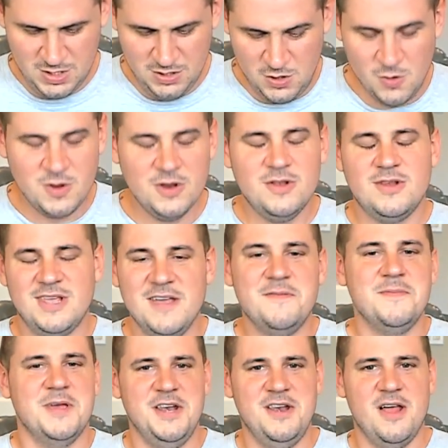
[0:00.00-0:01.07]
You could give
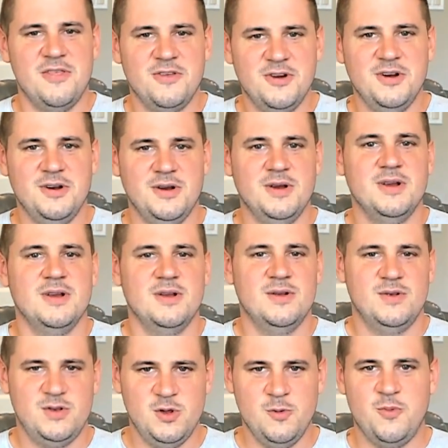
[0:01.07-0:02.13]
me another
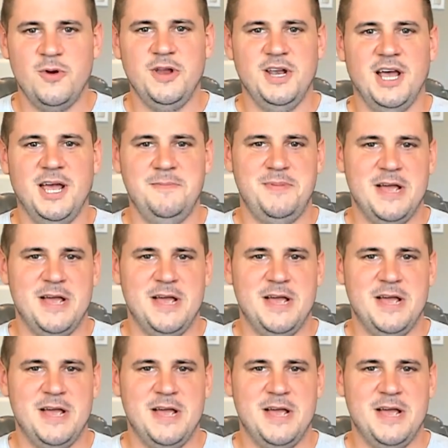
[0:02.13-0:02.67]
2.9